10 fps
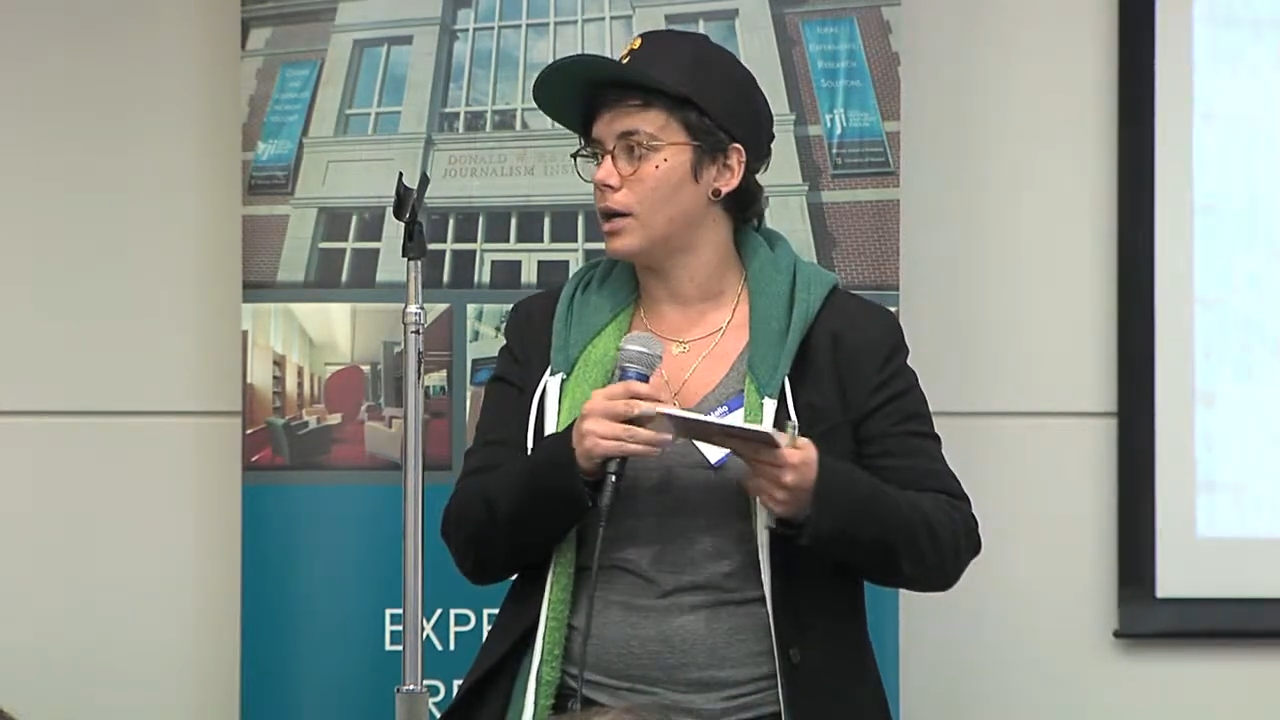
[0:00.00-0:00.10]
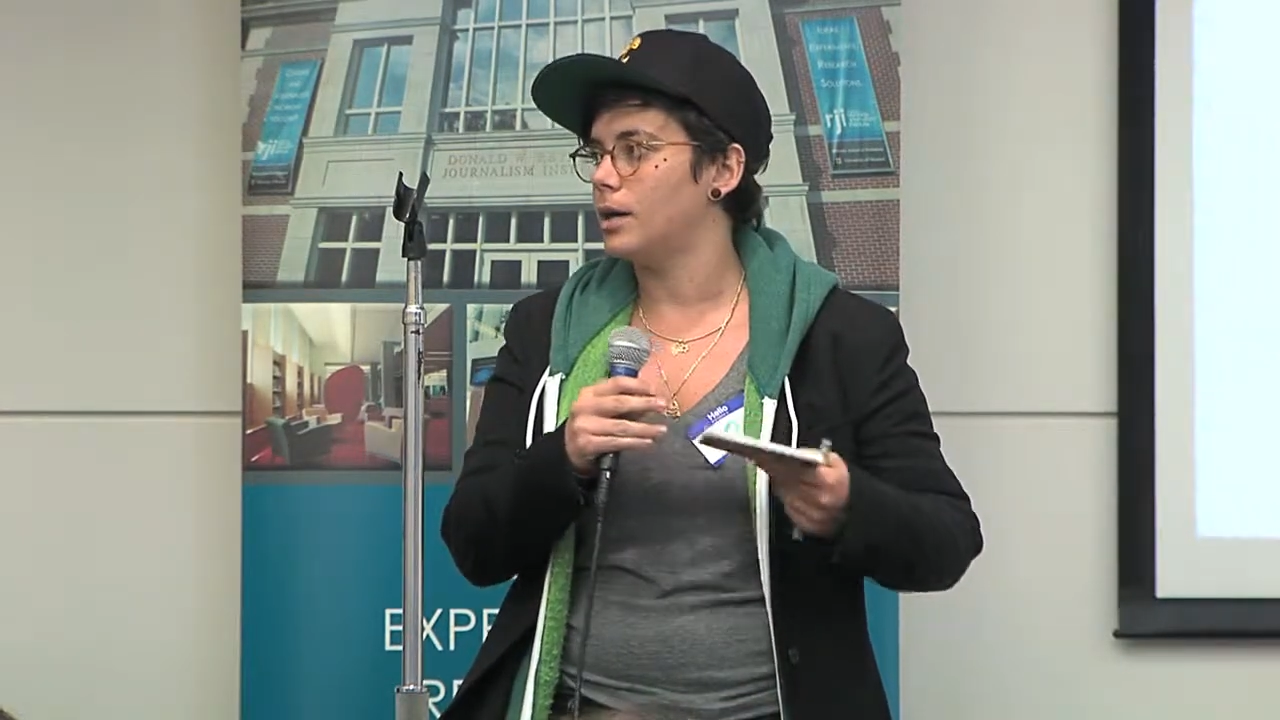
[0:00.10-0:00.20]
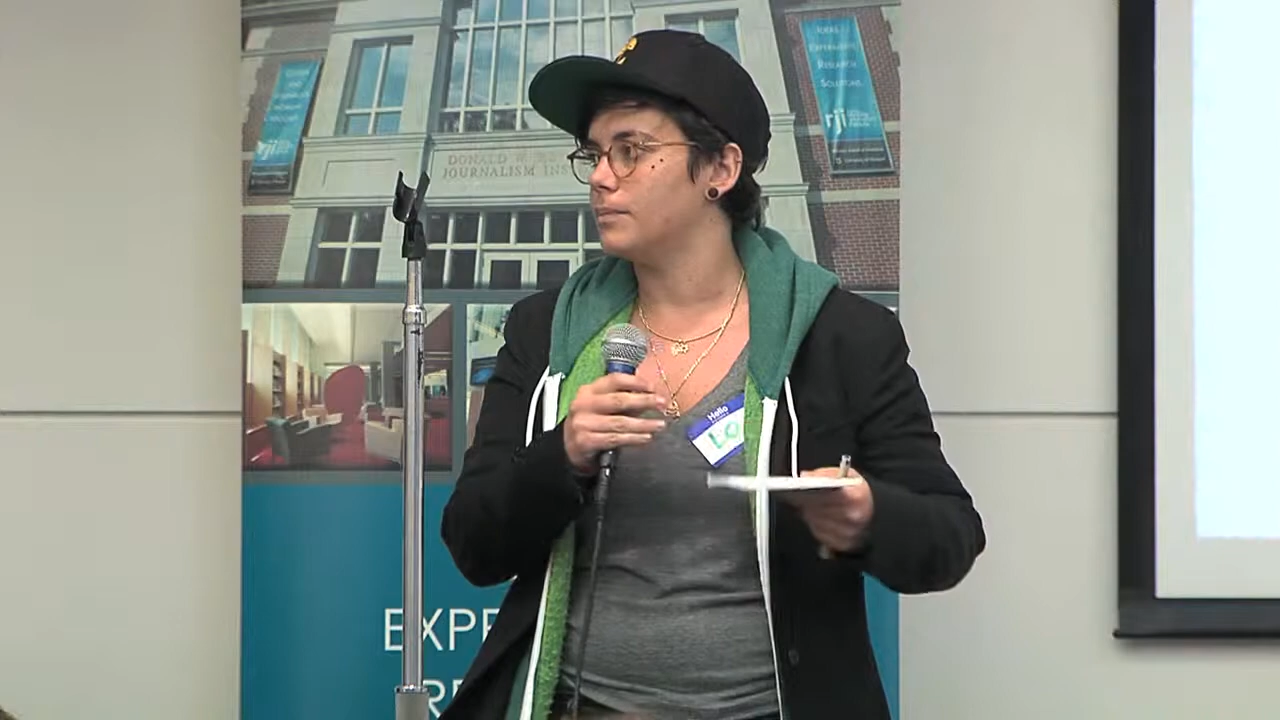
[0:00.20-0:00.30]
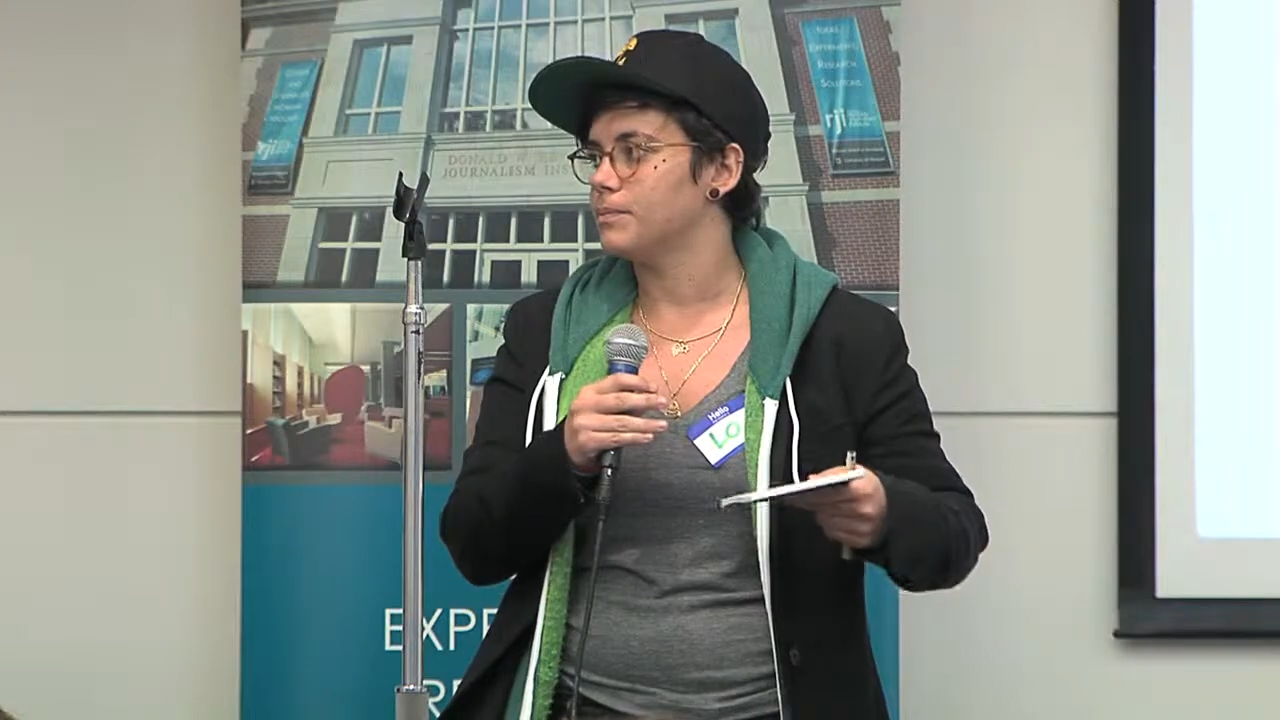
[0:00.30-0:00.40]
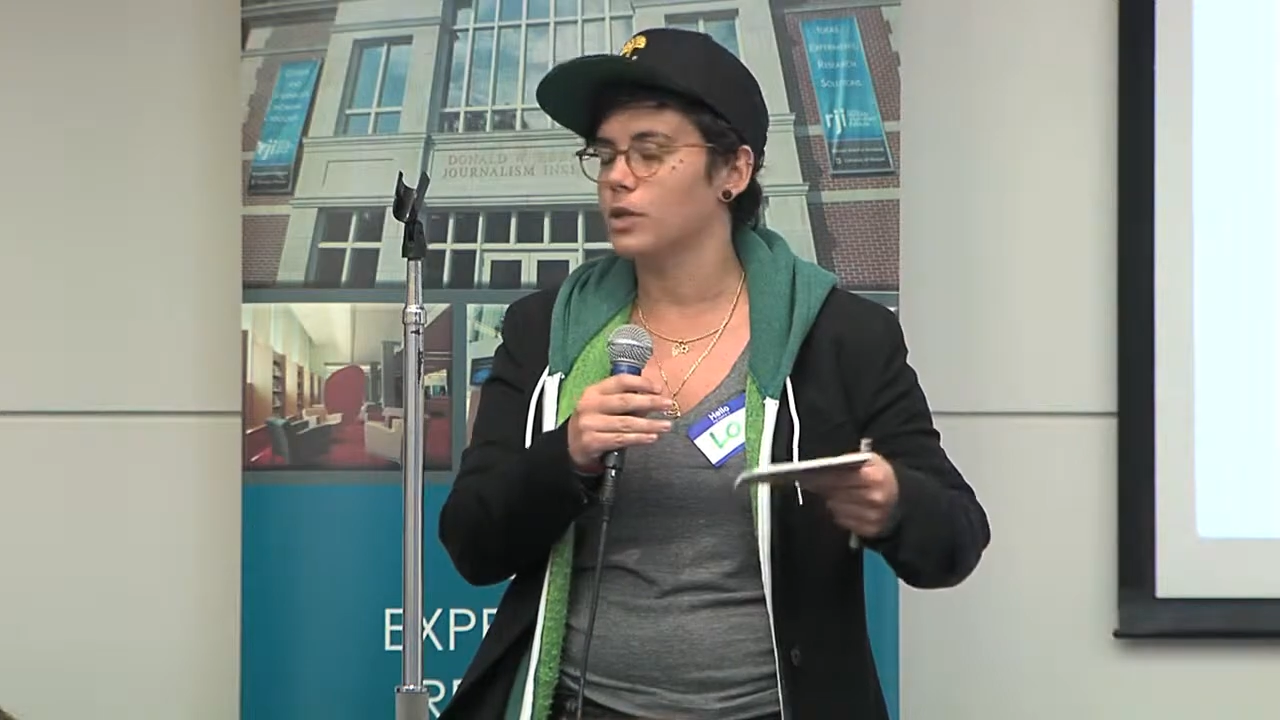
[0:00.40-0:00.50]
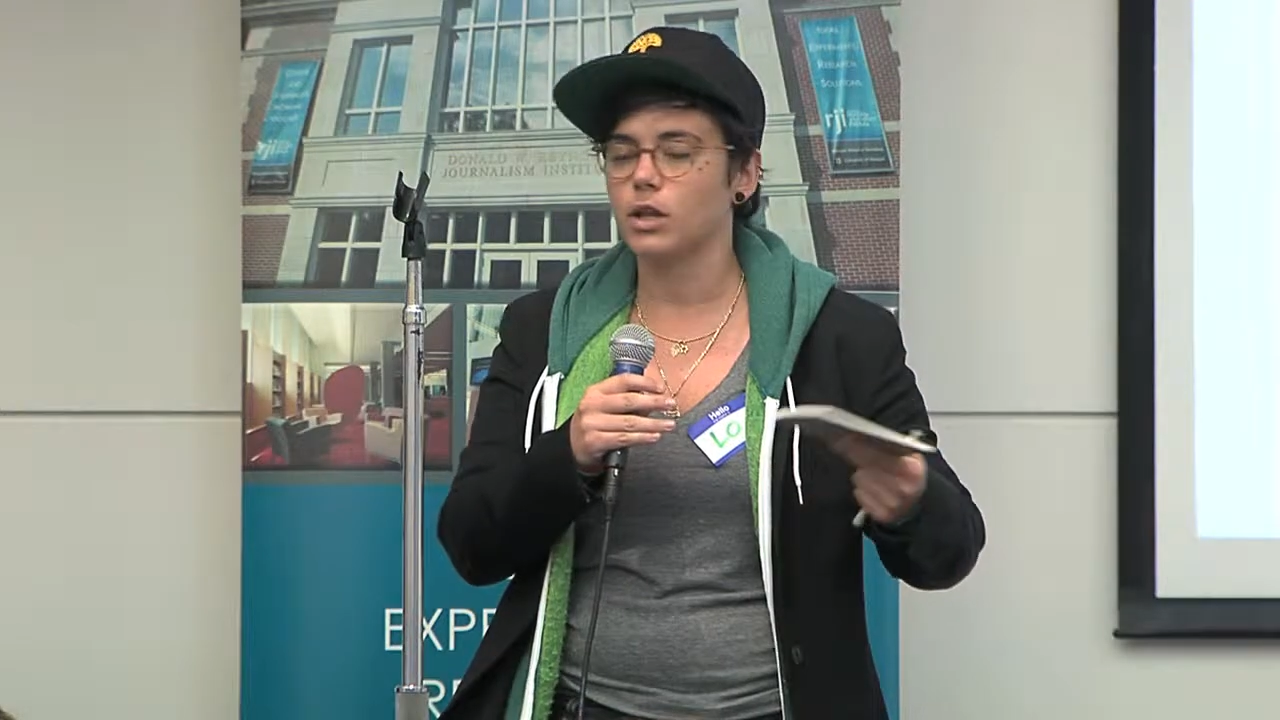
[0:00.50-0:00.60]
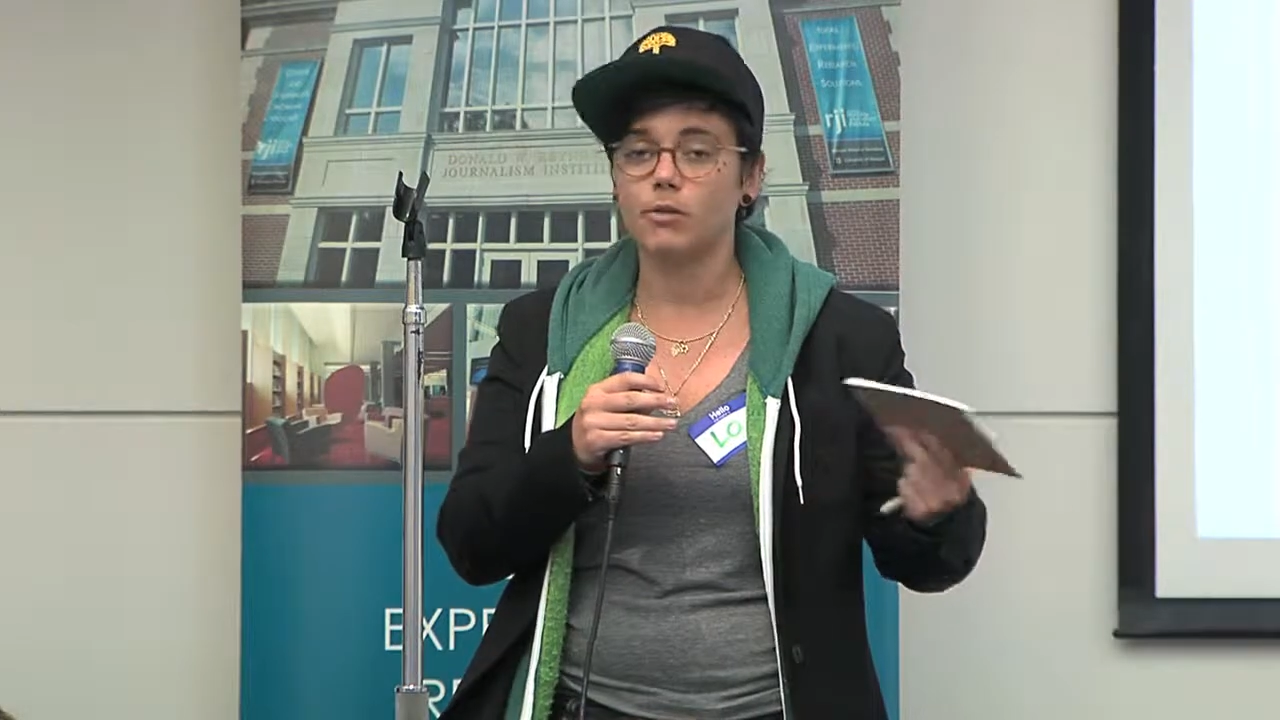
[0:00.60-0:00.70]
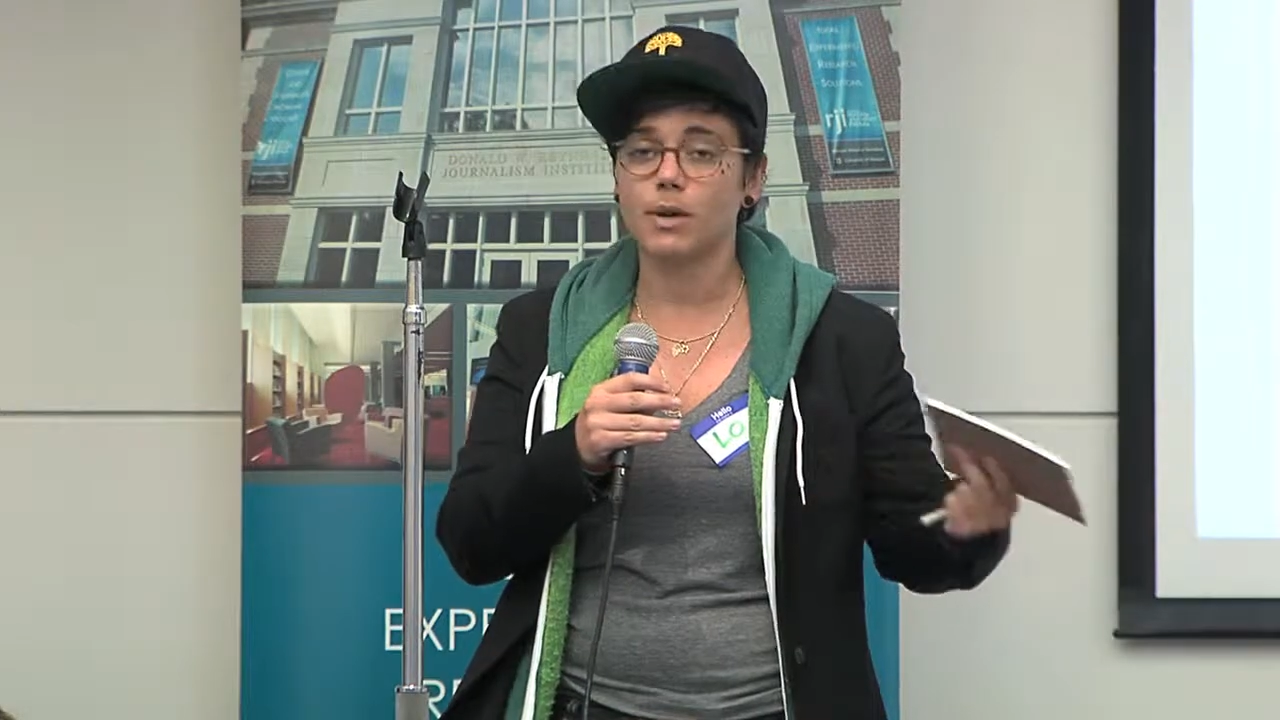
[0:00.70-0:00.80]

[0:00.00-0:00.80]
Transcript: a lot